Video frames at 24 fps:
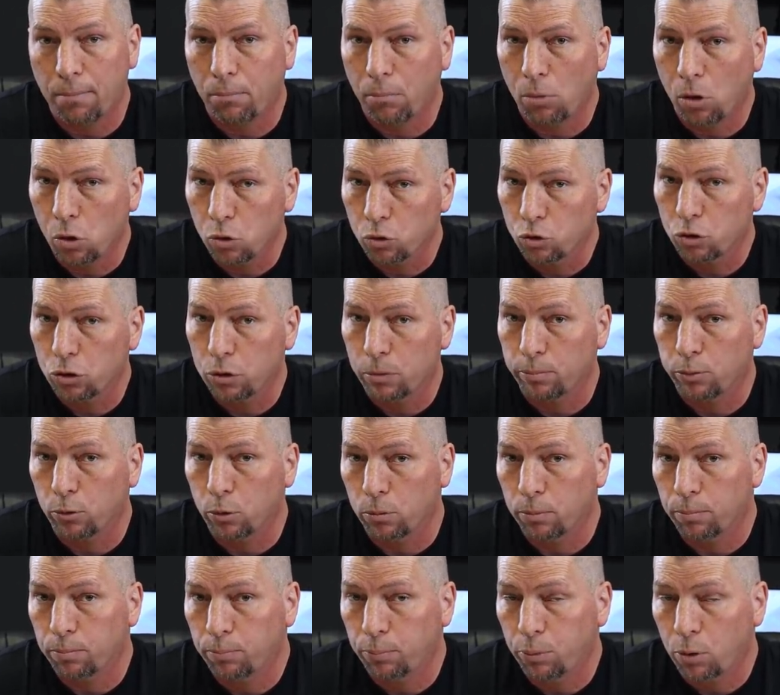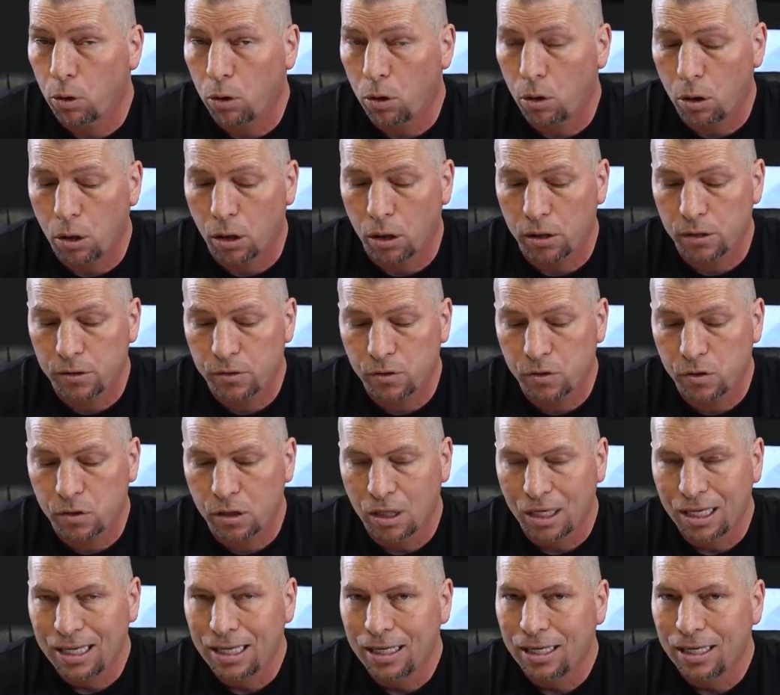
multiple parts.